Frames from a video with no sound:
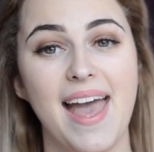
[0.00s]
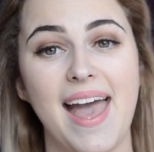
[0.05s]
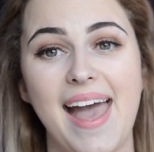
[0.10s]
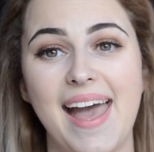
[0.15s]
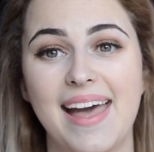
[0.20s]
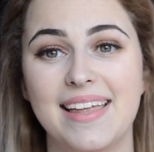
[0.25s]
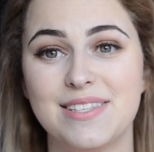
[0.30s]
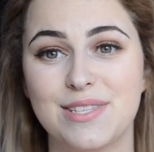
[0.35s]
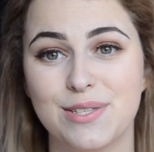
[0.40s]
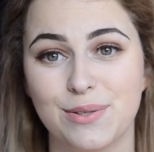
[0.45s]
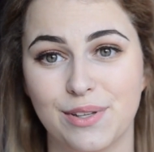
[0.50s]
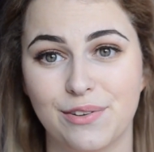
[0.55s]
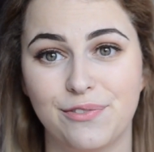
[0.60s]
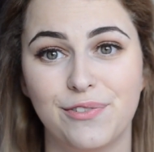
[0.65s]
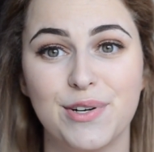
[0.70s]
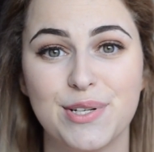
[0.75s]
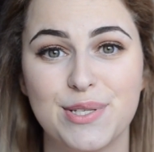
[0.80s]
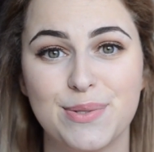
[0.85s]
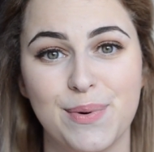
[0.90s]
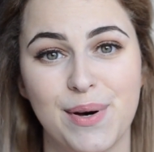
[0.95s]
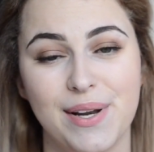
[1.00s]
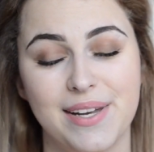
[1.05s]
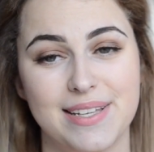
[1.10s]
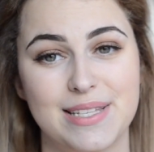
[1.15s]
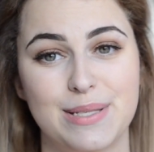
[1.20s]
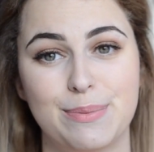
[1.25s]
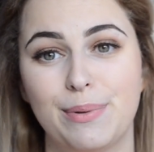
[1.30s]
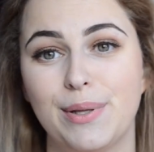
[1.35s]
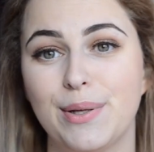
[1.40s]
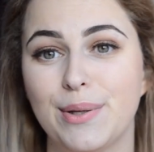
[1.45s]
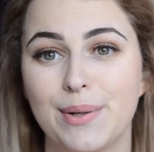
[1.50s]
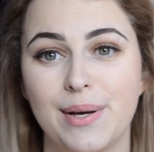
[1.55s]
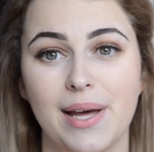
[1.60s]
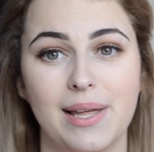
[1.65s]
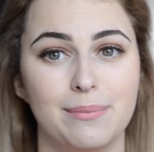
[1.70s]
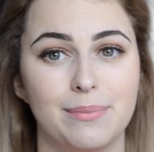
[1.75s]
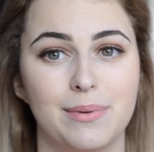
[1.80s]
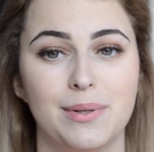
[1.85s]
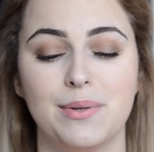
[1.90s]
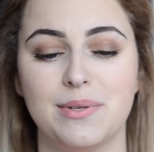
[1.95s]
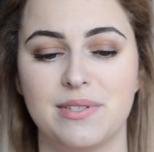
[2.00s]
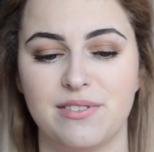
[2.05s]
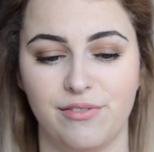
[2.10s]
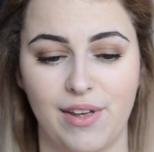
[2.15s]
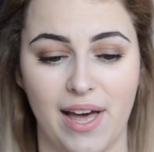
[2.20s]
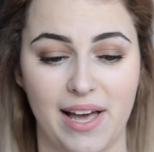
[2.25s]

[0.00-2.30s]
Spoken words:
And so the first one is blue, and blue is